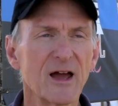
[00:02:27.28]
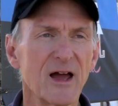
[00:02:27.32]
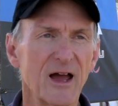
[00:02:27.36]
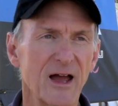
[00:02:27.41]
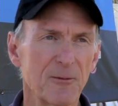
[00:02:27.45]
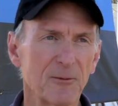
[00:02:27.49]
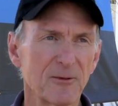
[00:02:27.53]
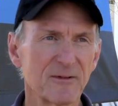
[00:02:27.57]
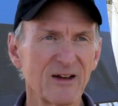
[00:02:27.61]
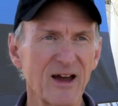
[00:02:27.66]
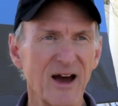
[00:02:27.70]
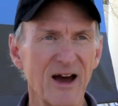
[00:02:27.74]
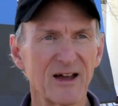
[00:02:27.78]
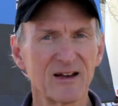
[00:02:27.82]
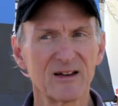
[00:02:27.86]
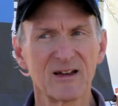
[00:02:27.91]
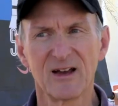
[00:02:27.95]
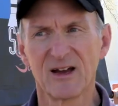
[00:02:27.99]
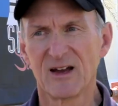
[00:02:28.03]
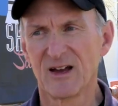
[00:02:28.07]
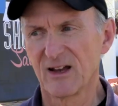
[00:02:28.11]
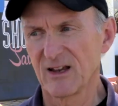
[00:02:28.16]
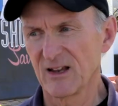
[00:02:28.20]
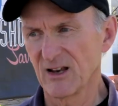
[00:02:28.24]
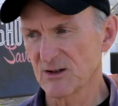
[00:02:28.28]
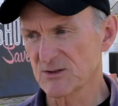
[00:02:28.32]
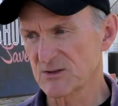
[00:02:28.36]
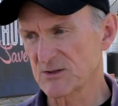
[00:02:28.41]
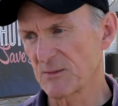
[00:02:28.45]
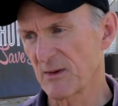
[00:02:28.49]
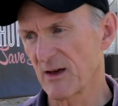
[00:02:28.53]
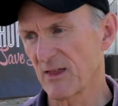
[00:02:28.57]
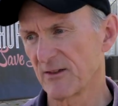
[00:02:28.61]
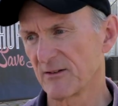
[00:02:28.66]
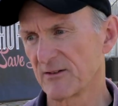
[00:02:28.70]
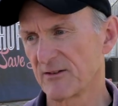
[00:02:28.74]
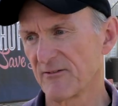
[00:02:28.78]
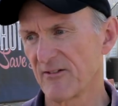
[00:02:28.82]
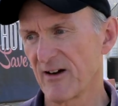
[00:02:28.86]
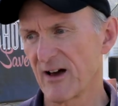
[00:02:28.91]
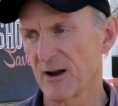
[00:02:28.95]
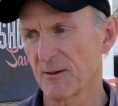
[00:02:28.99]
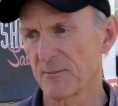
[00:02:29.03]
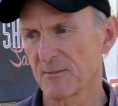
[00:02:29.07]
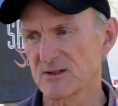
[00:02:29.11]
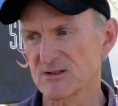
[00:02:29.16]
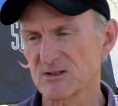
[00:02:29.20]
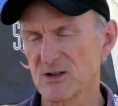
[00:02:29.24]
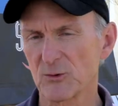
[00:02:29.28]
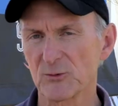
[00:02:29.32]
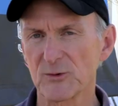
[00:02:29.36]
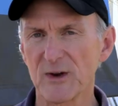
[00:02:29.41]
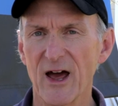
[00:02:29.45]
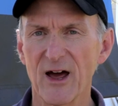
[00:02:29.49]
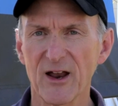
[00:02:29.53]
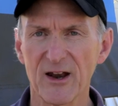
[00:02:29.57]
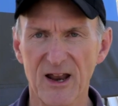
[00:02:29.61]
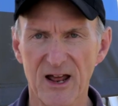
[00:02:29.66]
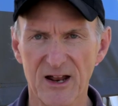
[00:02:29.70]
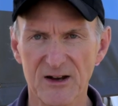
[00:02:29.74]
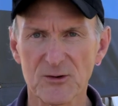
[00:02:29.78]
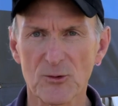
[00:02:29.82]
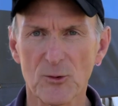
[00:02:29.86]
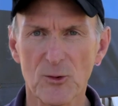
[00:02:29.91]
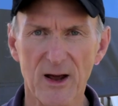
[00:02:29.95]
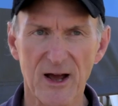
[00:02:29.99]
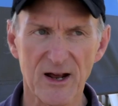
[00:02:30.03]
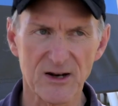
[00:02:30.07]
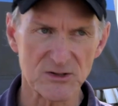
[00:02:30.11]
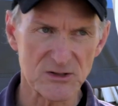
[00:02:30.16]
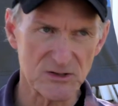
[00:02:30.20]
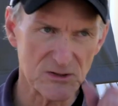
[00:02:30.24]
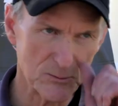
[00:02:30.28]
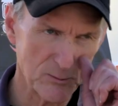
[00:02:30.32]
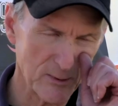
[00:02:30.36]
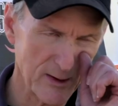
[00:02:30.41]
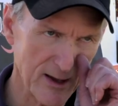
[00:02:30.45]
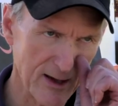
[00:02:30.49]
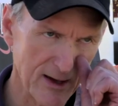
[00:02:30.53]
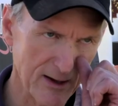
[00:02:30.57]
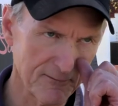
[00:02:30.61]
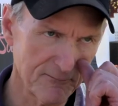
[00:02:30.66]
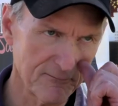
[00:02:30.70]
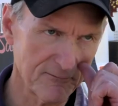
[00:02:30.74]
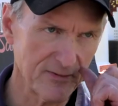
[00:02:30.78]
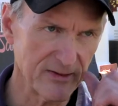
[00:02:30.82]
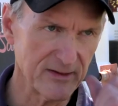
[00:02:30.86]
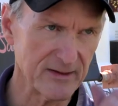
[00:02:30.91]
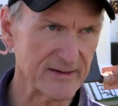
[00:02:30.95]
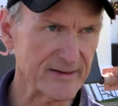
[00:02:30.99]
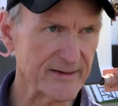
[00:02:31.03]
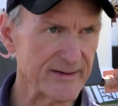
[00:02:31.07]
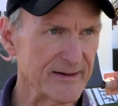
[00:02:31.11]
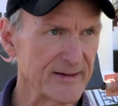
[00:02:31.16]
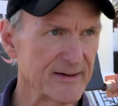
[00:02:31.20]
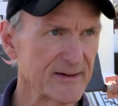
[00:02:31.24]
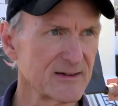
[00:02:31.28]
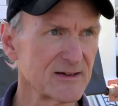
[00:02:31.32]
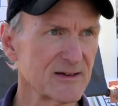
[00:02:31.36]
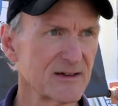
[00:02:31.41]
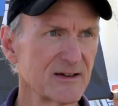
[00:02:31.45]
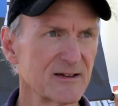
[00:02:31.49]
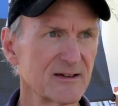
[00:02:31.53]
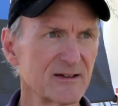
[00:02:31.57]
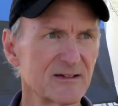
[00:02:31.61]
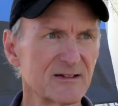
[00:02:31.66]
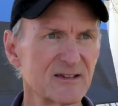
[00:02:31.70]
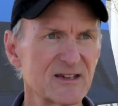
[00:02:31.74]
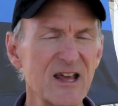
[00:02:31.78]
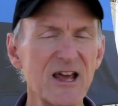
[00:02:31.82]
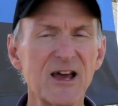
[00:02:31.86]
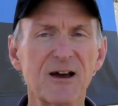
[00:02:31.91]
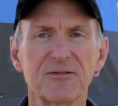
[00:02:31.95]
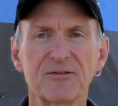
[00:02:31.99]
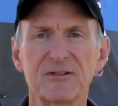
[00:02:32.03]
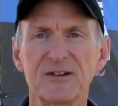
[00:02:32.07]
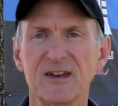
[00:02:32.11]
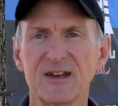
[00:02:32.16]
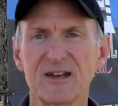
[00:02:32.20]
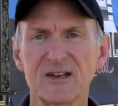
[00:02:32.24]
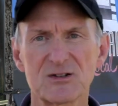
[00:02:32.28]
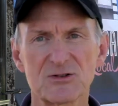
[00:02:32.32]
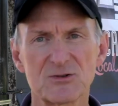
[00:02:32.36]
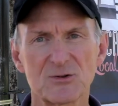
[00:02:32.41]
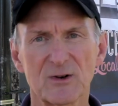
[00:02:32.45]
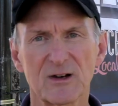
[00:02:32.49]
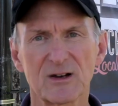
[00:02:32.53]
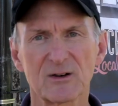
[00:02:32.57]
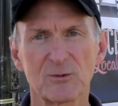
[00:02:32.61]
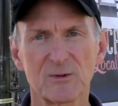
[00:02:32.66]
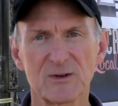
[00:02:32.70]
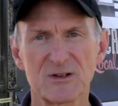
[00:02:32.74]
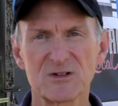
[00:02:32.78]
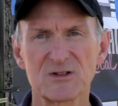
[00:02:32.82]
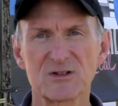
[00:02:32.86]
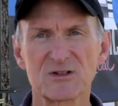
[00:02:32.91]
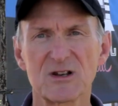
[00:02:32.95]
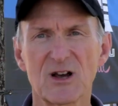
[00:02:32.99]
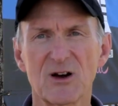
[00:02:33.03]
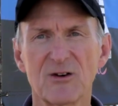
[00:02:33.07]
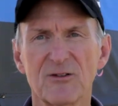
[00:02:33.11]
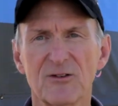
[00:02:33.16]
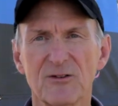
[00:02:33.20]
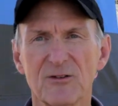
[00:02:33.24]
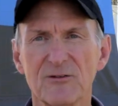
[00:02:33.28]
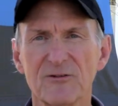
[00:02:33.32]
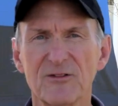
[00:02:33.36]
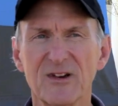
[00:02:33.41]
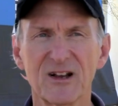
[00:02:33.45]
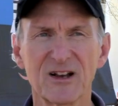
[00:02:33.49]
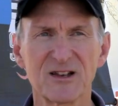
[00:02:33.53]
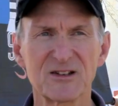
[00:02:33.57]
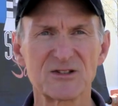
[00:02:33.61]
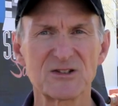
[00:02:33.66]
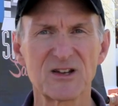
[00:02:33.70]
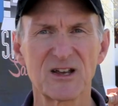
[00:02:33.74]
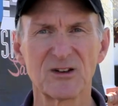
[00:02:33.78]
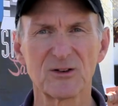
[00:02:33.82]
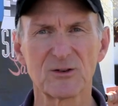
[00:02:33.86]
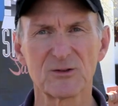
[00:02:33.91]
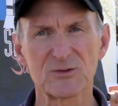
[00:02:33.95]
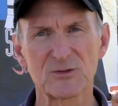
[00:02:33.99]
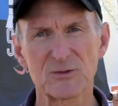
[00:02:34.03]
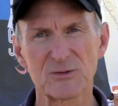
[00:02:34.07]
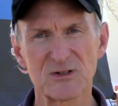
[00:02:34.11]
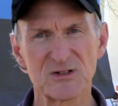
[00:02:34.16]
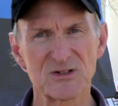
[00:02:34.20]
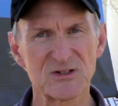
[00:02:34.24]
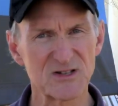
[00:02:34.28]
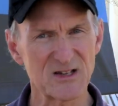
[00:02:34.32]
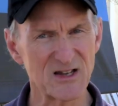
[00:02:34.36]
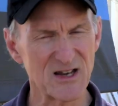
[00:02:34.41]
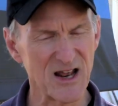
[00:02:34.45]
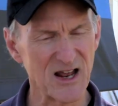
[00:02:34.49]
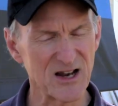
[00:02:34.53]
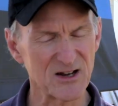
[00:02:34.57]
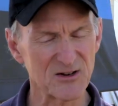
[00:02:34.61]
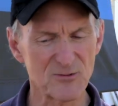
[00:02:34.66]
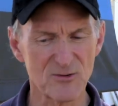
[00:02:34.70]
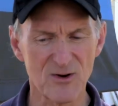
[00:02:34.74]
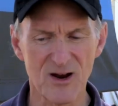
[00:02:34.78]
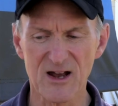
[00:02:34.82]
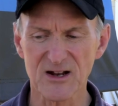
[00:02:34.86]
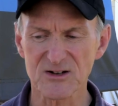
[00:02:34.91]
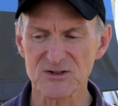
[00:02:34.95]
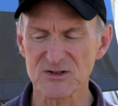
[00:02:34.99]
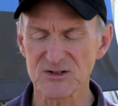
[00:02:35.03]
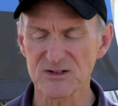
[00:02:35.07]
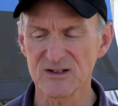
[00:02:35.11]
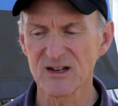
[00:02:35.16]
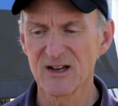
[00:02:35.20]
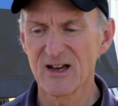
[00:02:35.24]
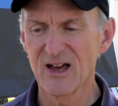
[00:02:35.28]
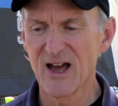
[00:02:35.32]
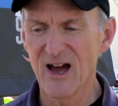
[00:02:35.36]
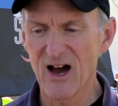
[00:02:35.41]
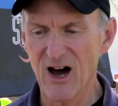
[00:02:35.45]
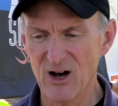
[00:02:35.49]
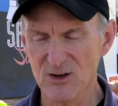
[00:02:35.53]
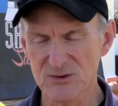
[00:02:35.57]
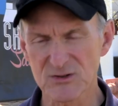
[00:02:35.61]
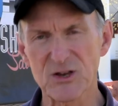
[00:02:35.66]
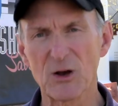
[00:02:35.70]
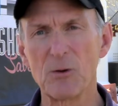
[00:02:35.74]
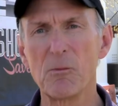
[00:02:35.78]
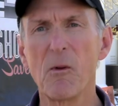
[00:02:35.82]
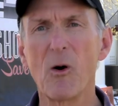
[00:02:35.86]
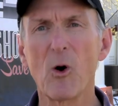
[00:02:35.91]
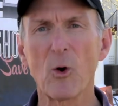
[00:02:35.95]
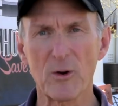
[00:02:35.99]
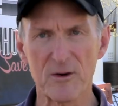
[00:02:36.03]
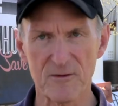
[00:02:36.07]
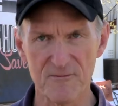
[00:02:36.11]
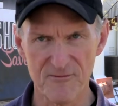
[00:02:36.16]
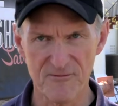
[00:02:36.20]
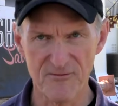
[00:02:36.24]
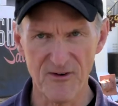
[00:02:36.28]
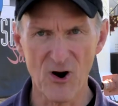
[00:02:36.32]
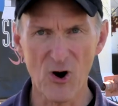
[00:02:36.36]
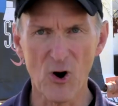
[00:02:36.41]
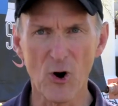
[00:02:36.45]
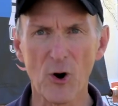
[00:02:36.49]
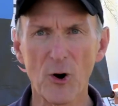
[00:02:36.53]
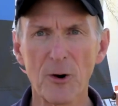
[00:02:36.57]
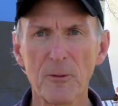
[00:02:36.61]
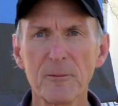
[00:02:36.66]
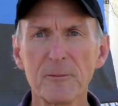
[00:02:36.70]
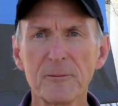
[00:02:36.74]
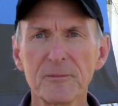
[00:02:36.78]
And we've got, you know, some other developments on down that direction. We have the TIF district, which is over on Village Hills, which is in that direction. Also Morton Farm.